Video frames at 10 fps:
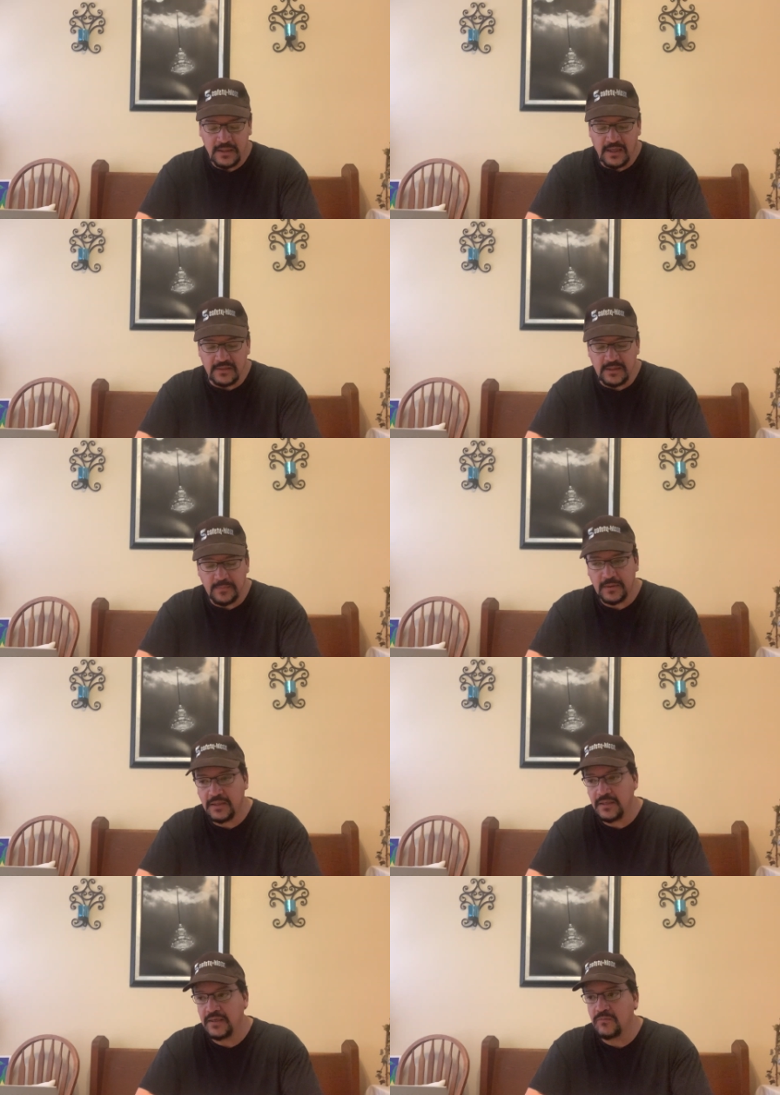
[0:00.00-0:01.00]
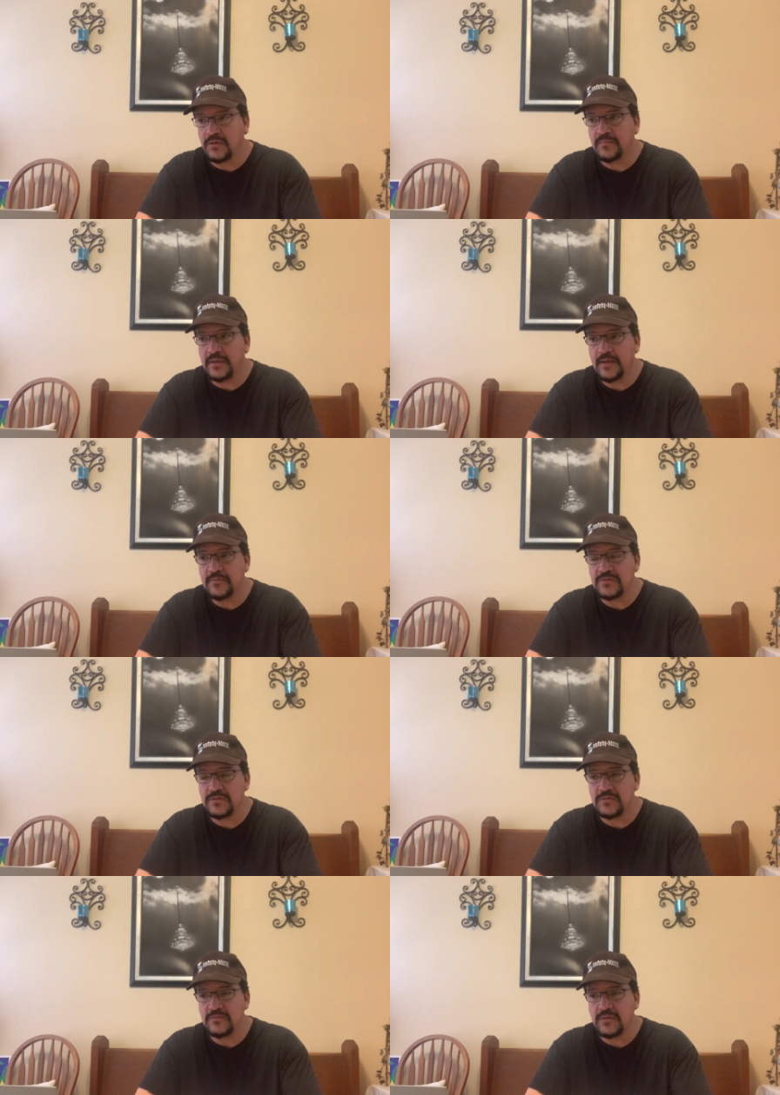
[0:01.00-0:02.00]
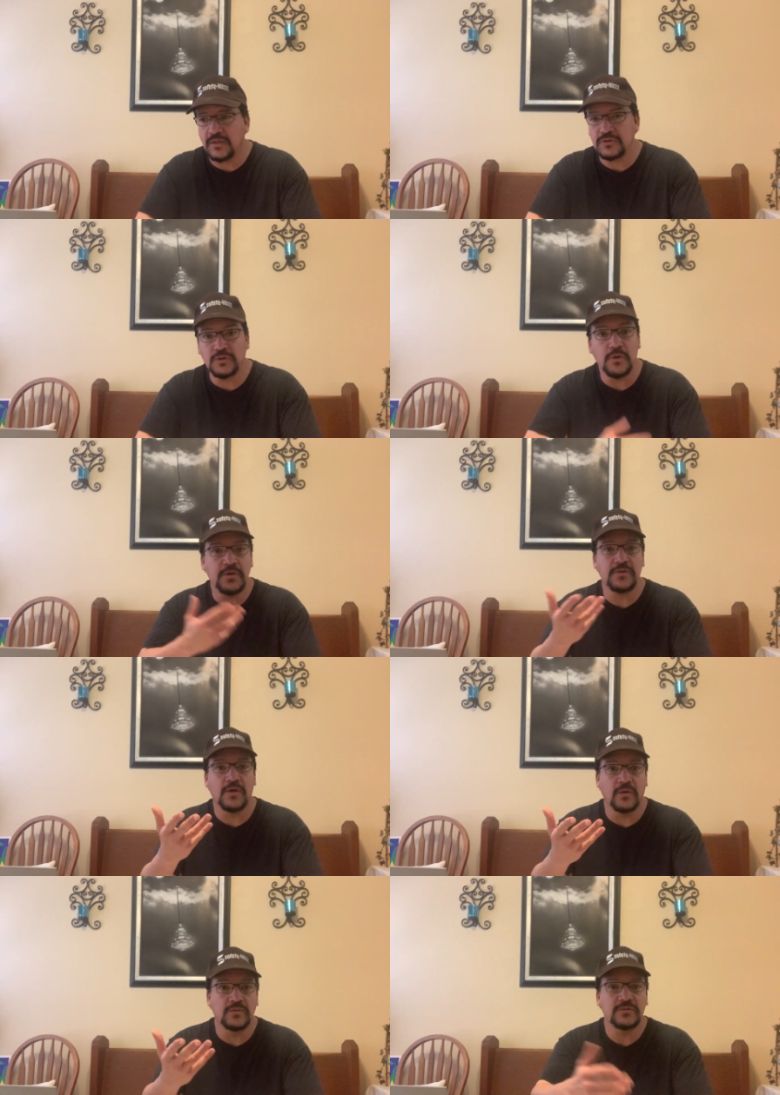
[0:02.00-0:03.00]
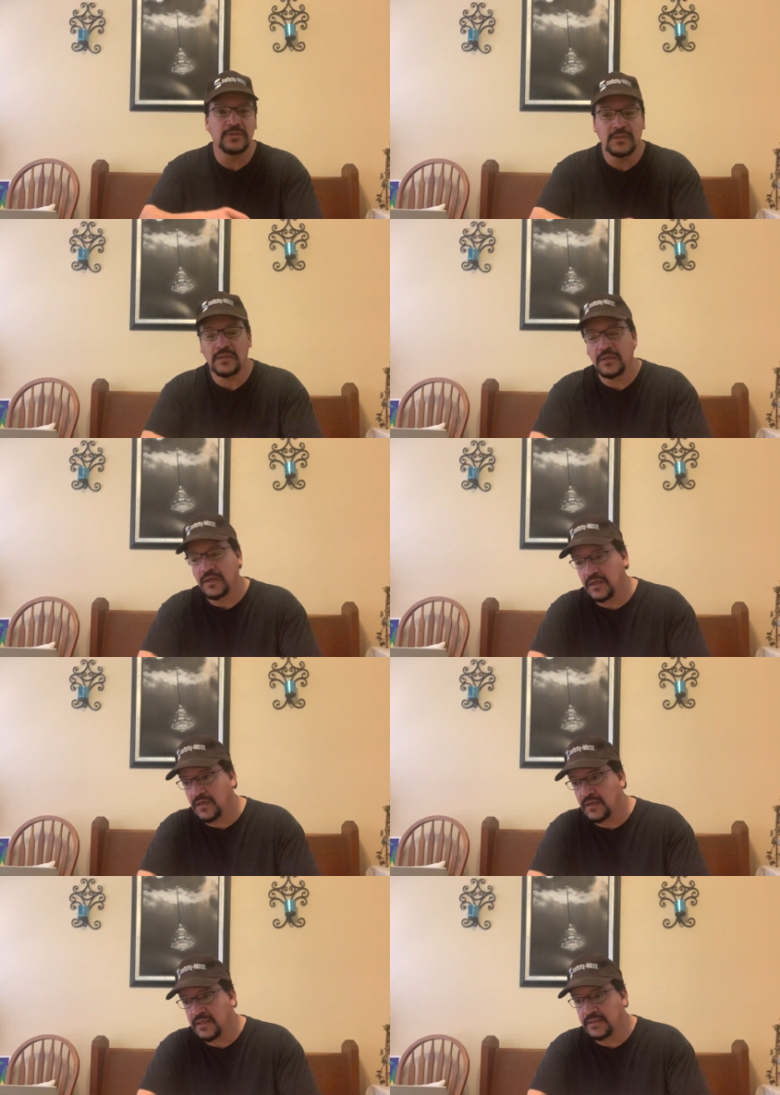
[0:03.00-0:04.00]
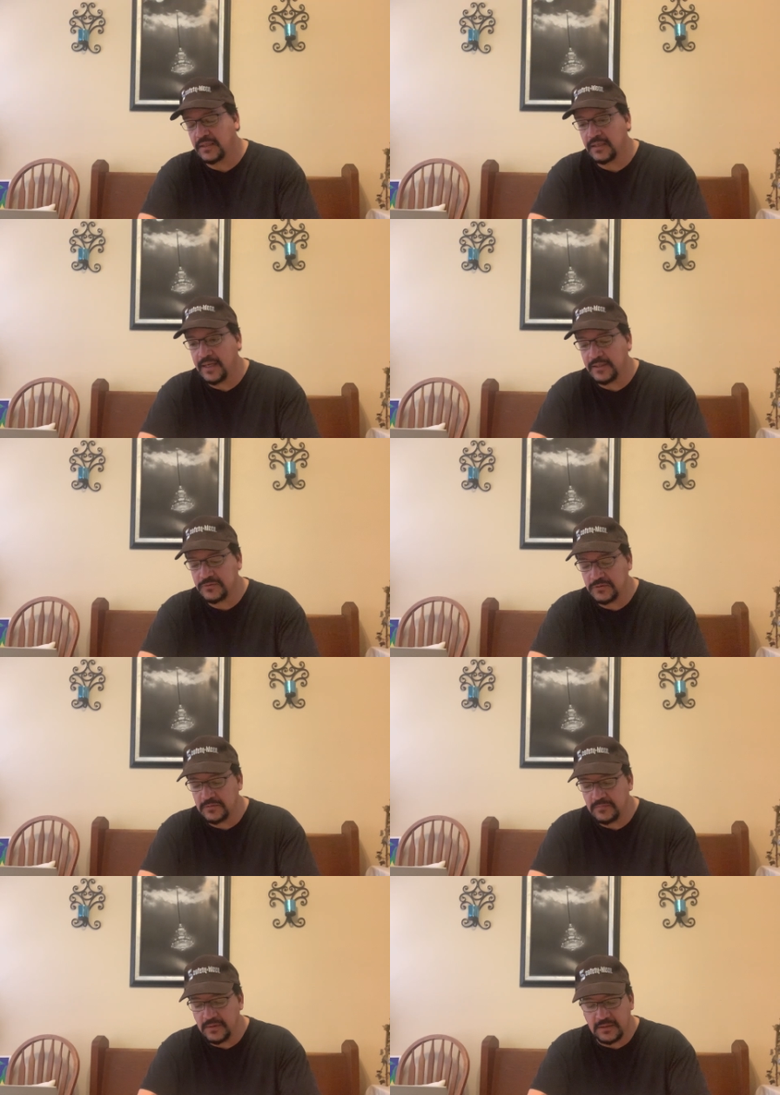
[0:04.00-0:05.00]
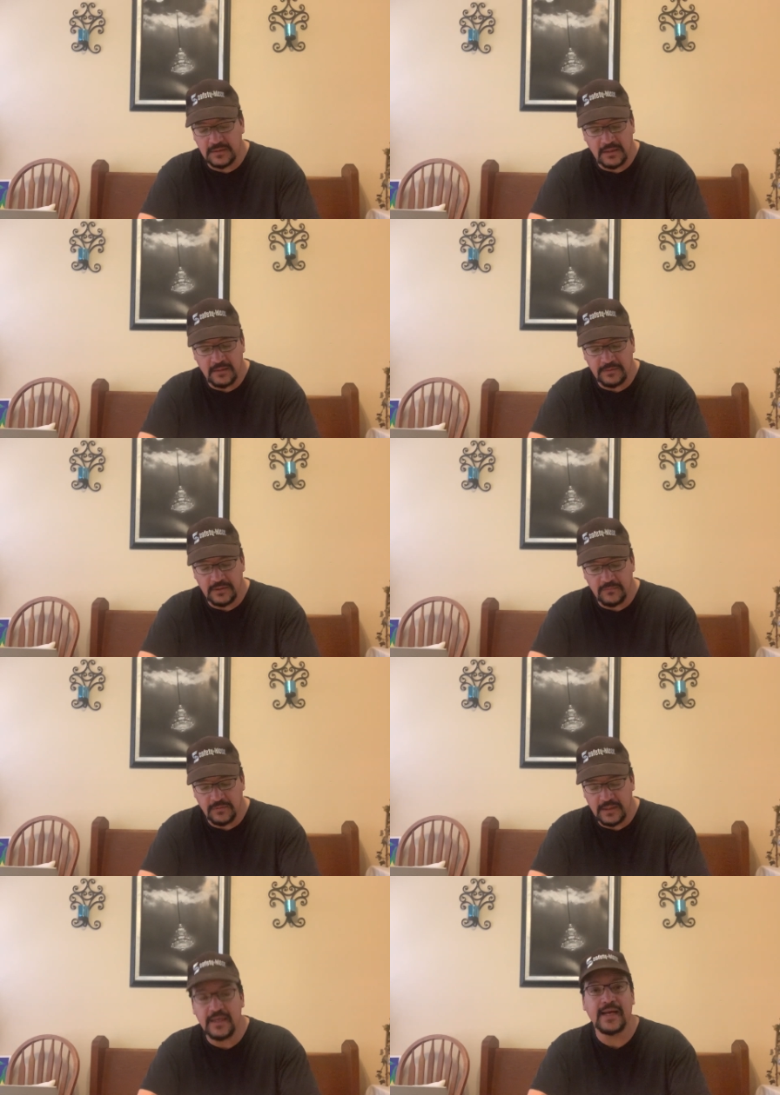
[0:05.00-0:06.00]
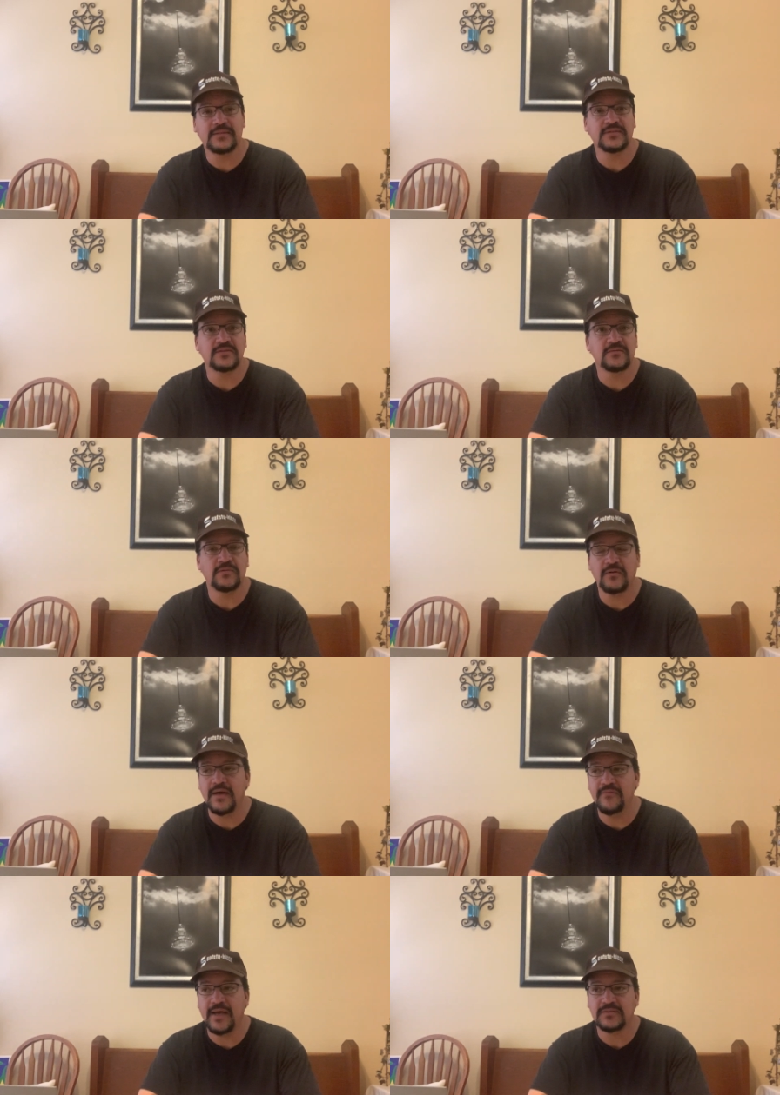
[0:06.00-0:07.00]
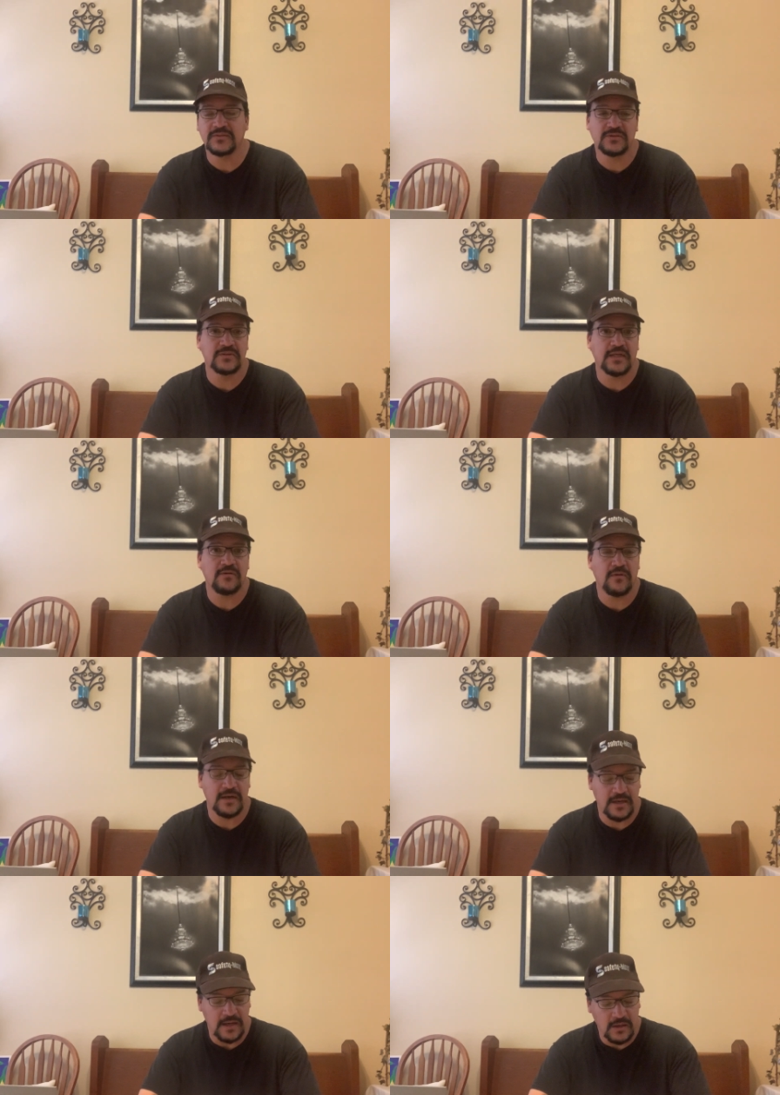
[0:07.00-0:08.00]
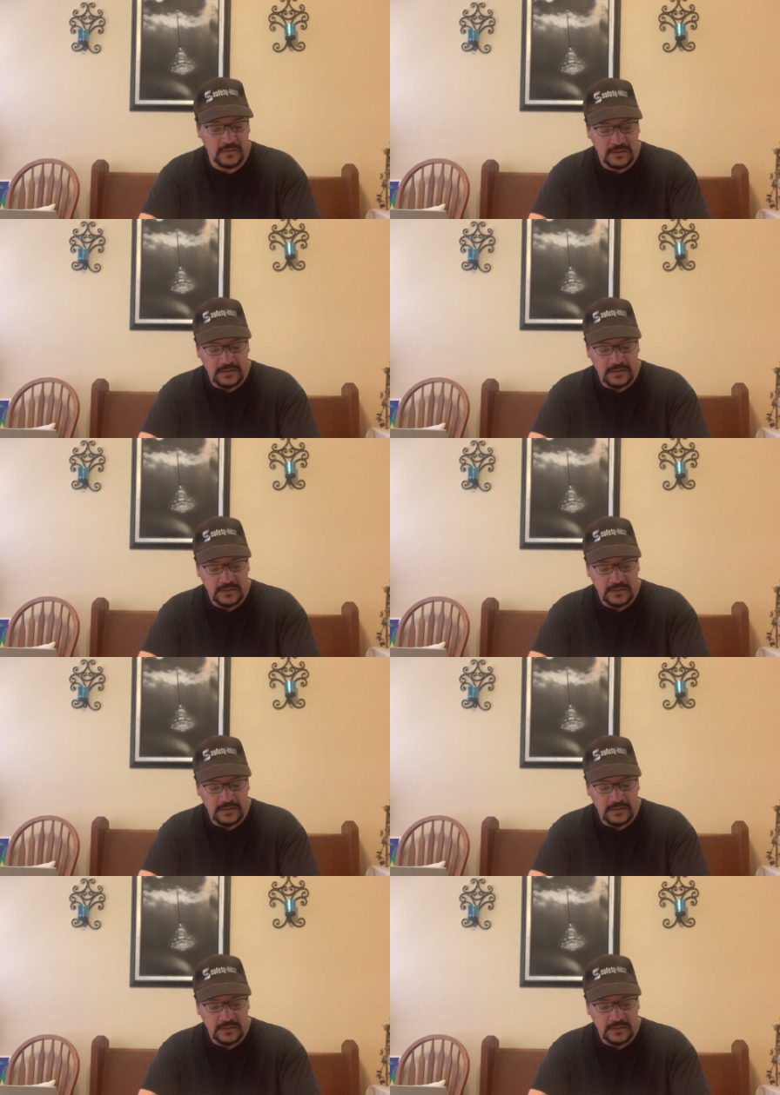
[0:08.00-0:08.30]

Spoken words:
I typically would be able to show you those in the classroom, but we don't have access to that right now.